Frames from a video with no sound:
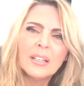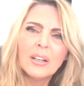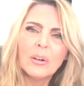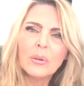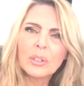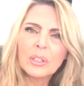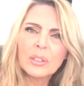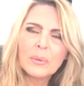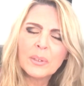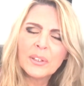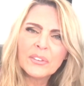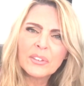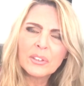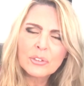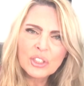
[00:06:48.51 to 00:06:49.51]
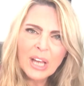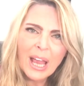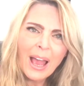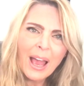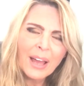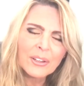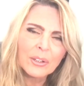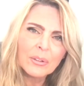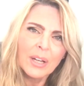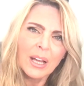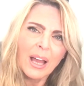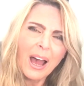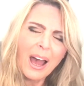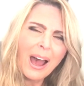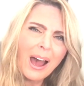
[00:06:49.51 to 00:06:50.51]
or with your shadow,
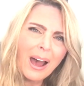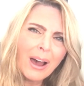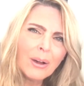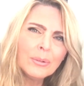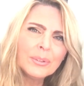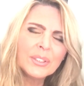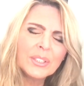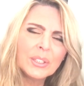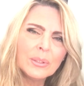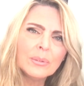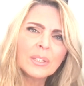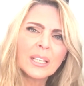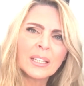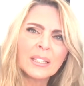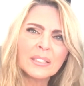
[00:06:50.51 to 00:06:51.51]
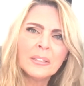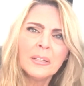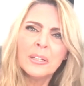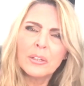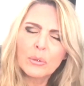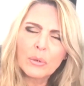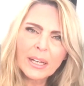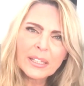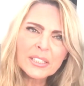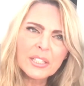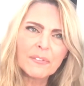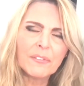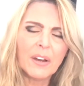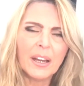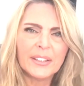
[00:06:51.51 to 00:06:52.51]
how you can
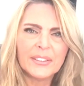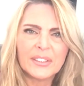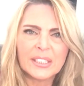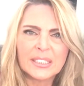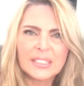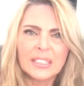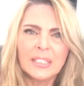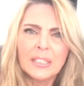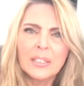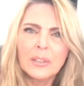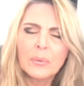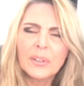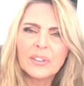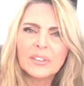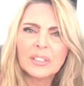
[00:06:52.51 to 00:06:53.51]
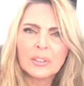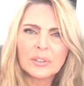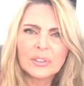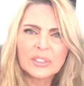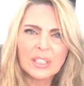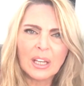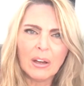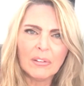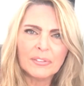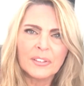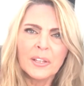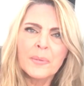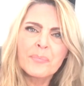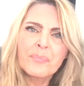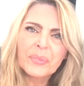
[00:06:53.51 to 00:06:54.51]
rectify this with yourself,
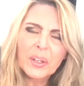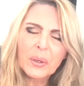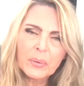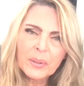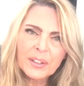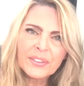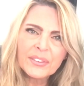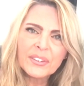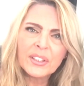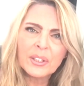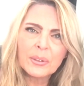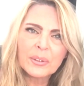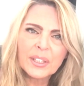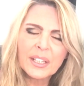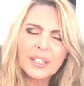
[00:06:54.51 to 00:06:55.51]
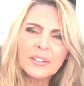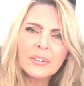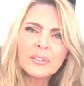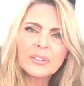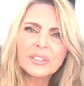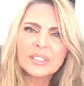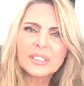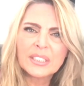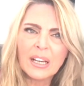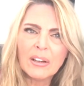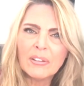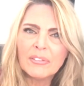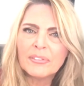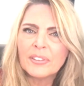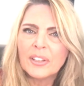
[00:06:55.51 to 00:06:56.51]
with your inner
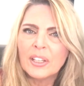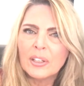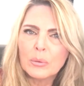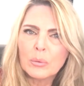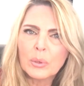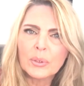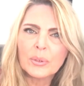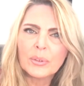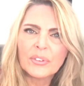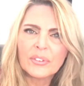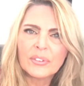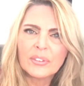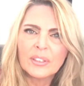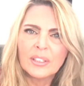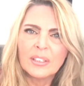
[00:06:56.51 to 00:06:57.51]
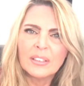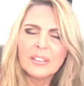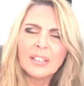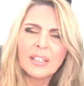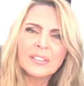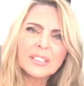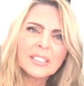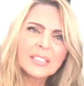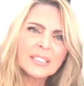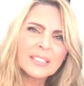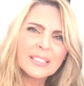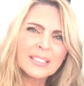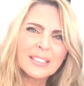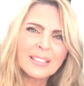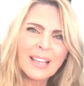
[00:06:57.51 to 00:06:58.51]
self-worth. And
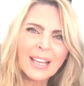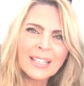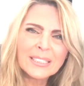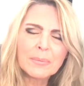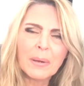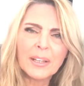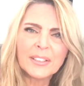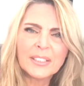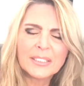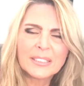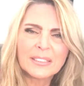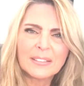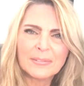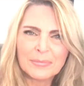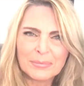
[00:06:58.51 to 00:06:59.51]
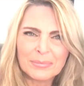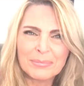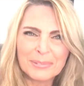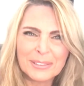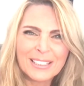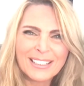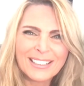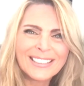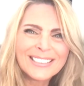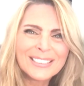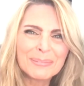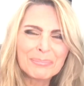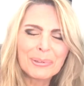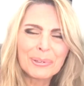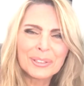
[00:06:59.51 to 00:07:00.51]
that's why this week is
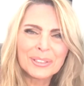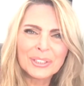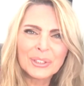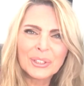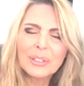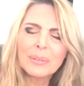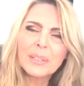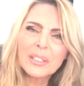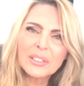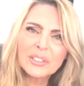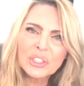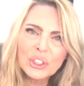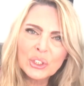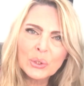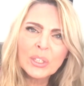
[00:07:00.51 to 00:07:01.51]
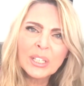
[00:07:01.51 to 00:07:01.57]
important to you, because you